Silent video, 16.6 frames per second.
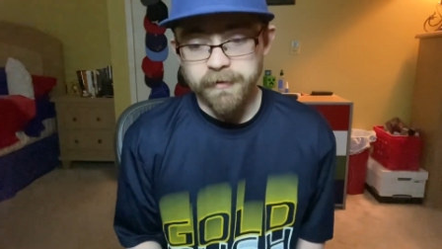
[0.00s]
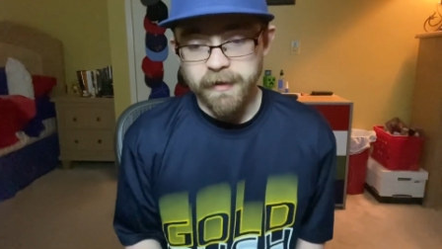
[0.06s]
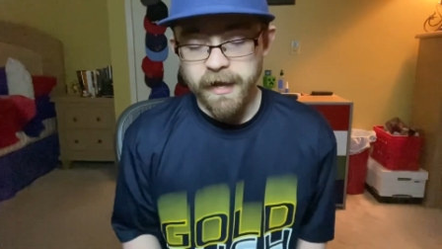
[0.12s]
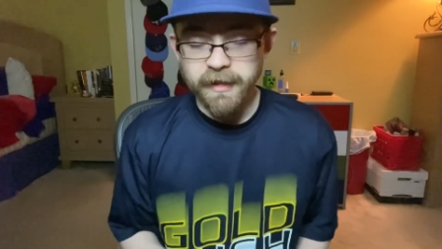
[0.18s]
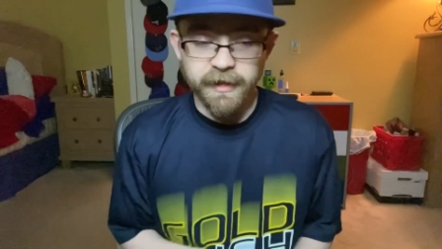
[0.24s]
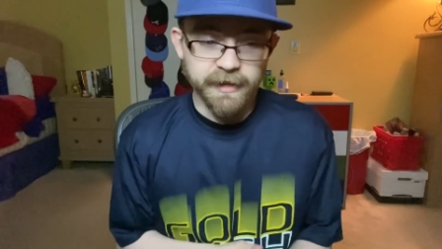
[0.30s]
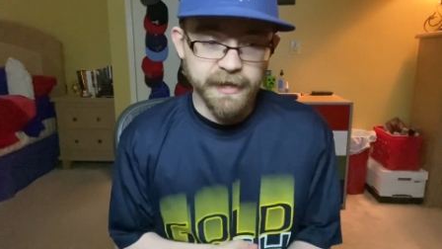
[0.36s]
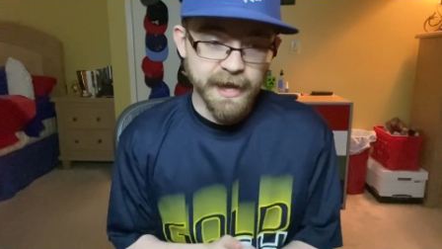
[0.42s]

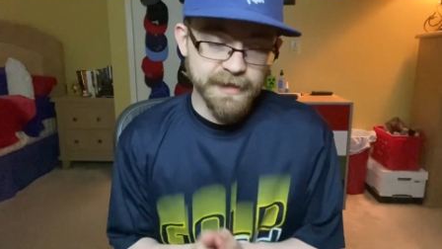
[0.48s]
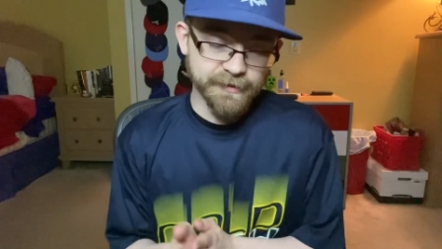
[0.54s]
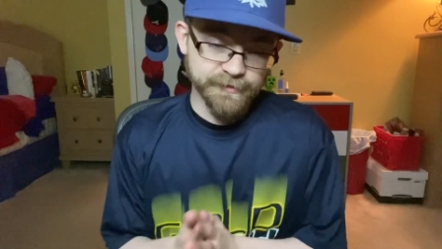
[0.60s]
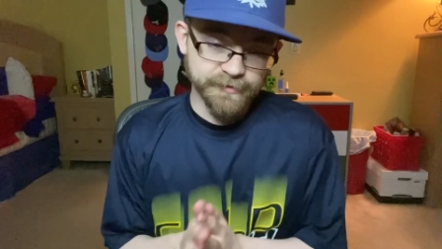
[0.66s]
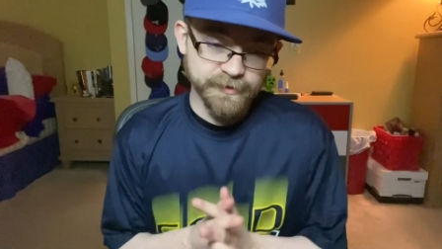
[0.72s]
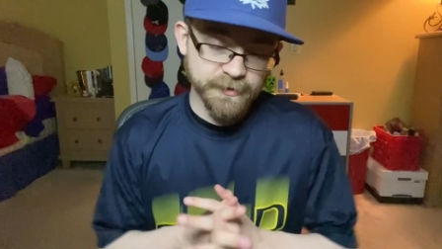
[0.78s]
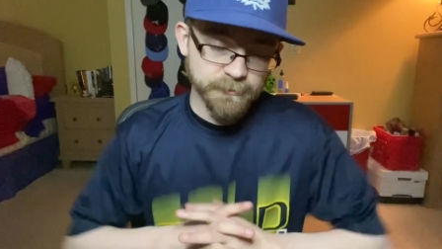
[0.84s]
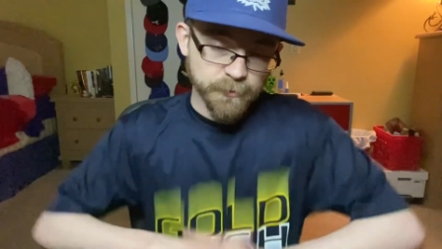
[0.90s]
LA
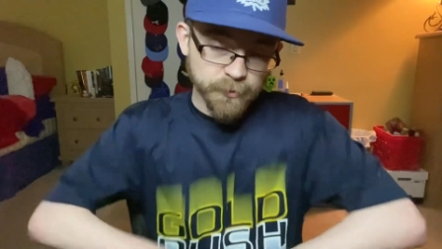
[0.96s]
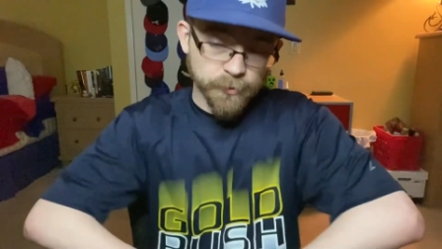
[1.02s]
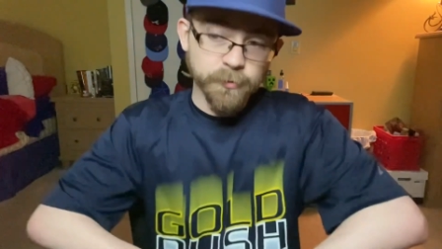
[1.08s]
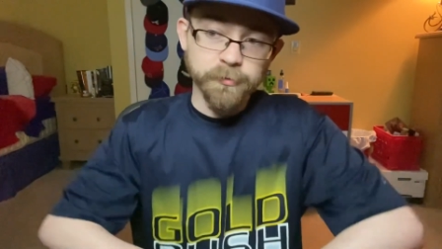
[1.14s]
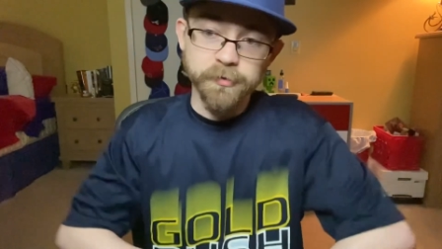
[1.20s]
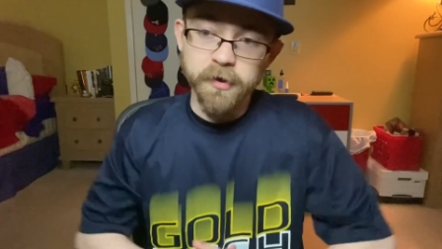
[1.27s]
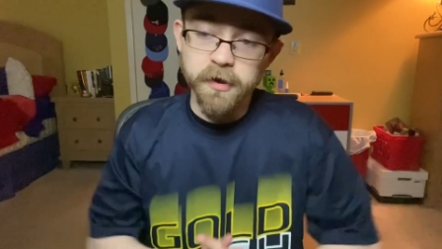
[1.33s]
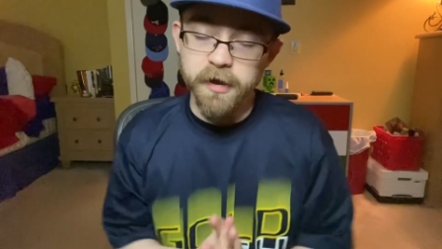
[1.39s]
Galaxy
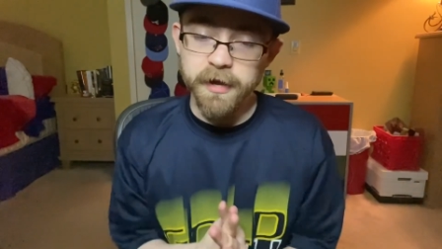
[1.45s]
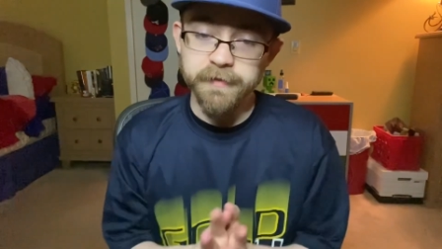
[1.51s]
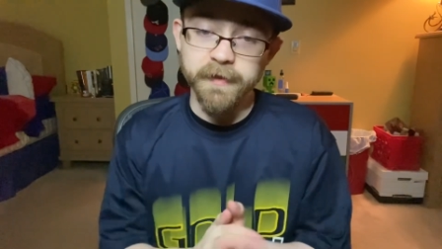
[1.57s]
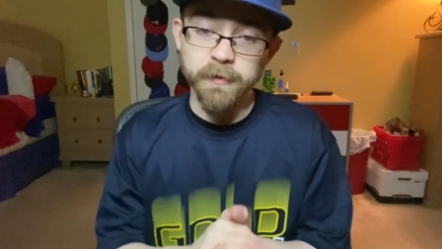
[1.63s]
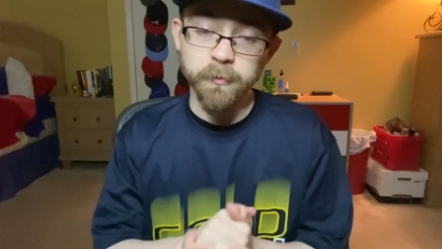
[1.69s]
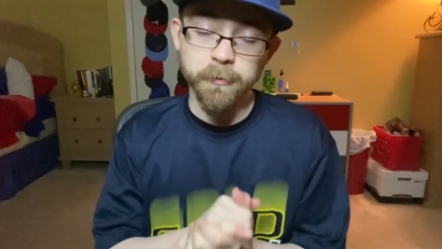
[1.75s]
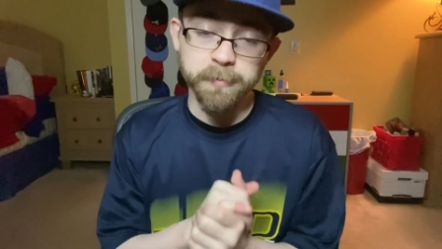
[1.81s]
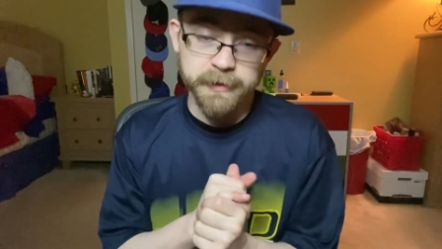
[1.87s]
moves on.
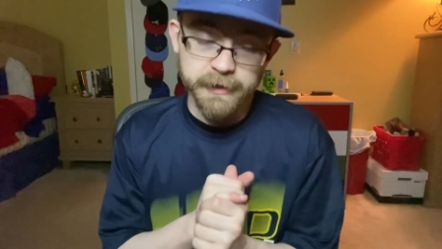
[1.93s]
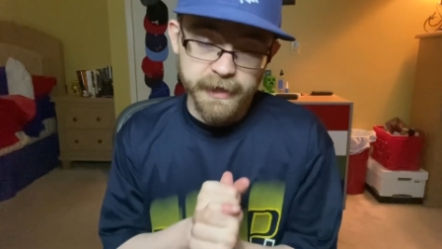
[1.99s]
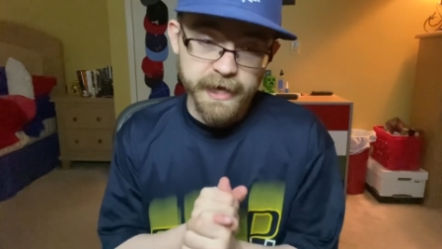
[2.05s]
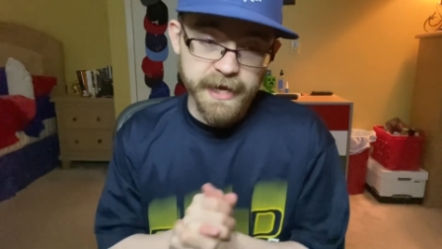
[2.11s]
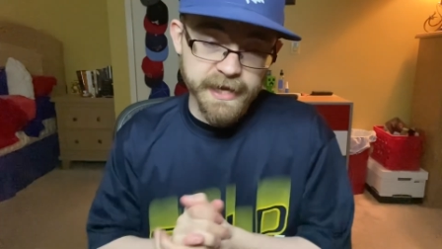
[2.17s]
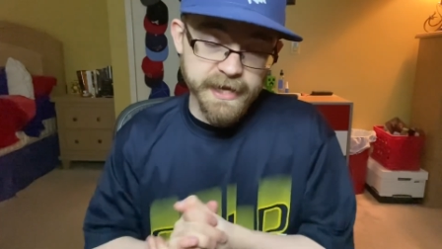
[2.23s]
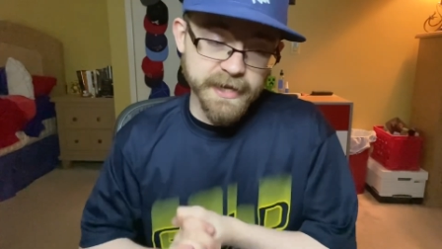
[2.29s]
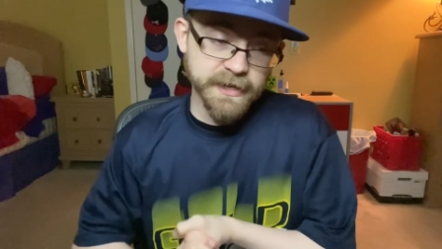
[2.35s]
They will
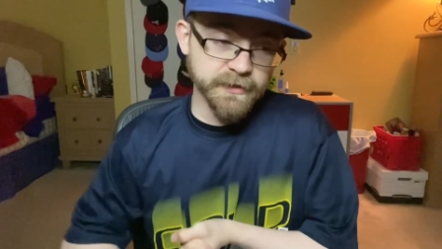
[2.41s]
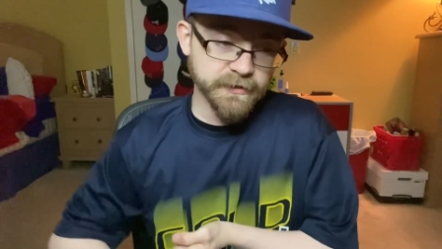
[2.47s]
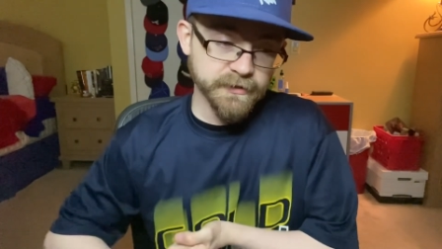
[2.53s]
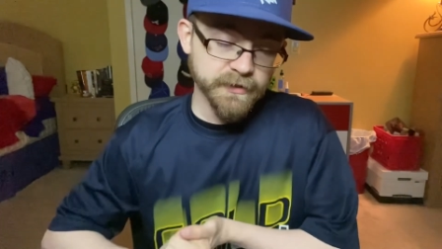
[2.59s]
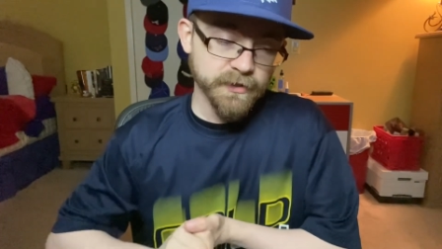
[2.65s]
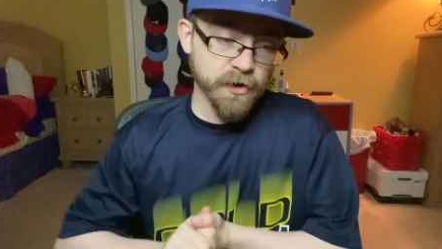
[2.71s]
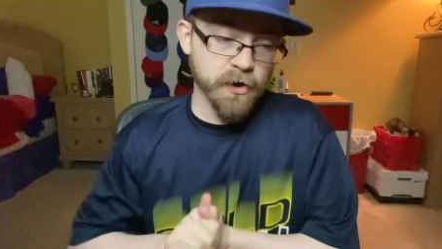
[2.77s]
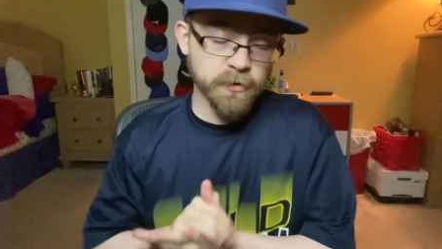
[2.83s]
play
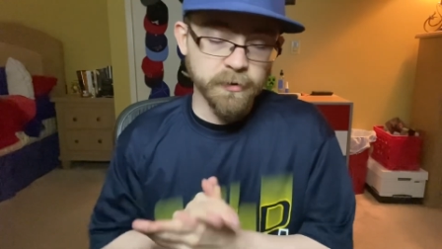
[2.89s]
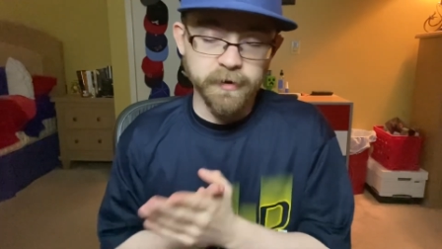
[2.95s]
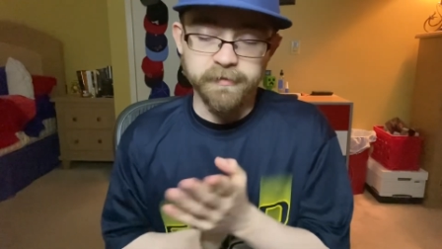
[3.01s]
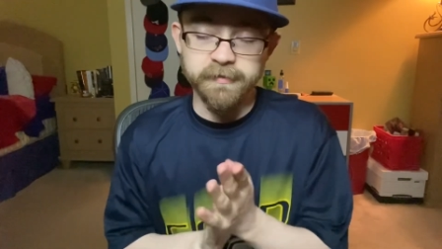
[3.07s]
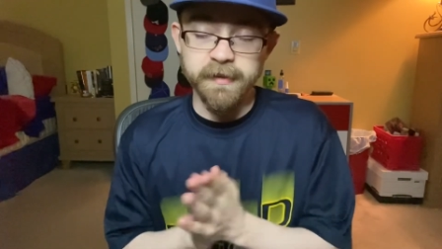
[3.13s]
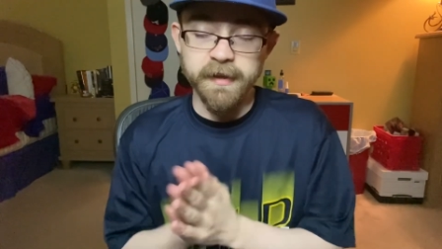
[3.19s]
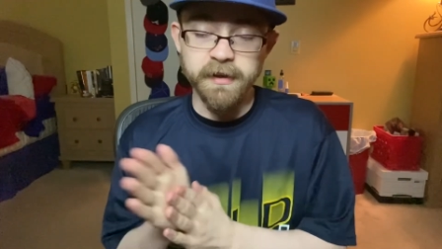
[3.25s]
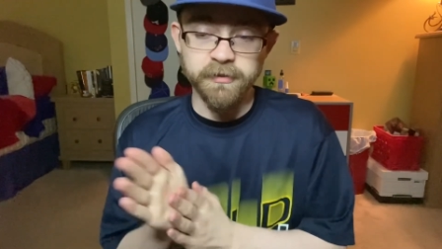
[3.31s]

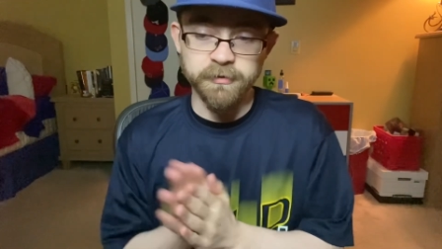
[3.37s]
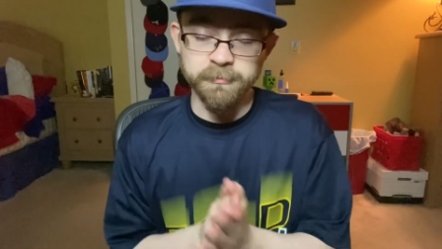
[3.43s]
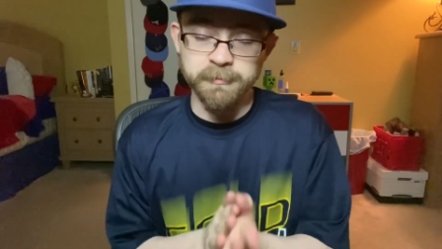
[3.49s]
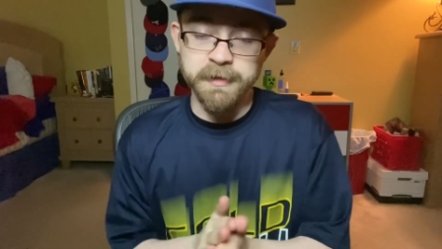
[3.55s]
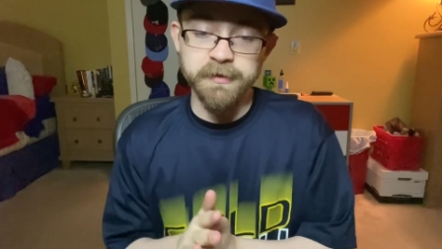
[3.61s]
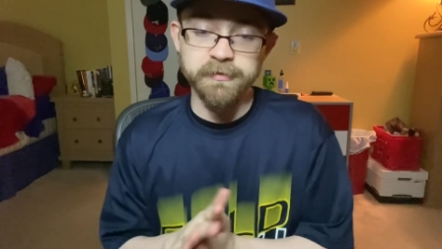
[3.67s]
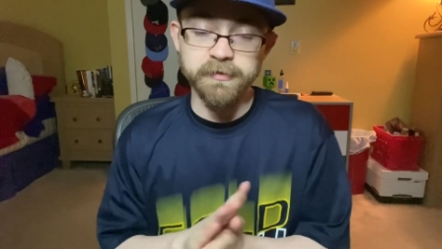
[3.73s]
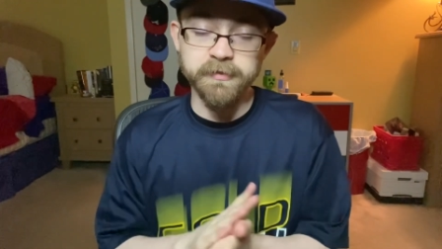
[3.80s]
RSL or
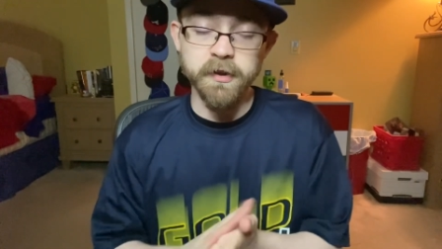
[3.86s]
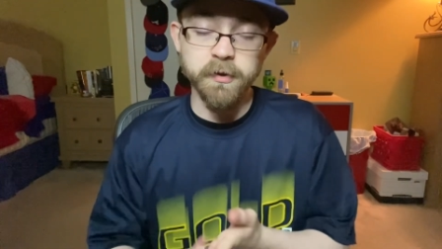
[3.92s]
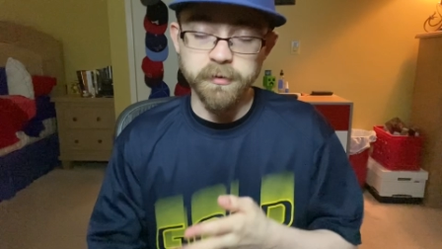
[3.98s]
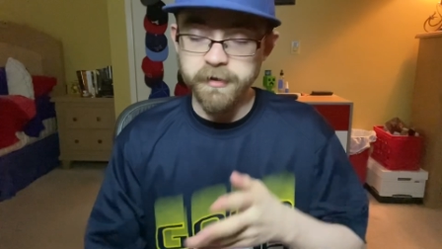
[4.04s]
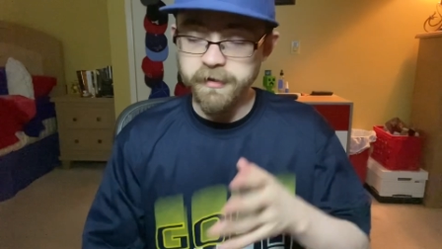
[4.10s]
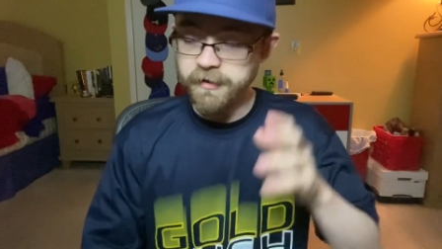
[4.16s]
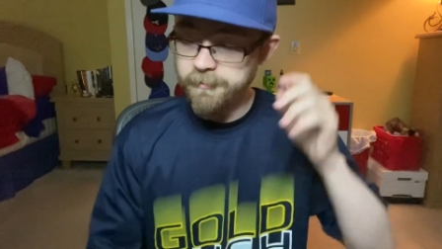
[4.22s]
Minnesota,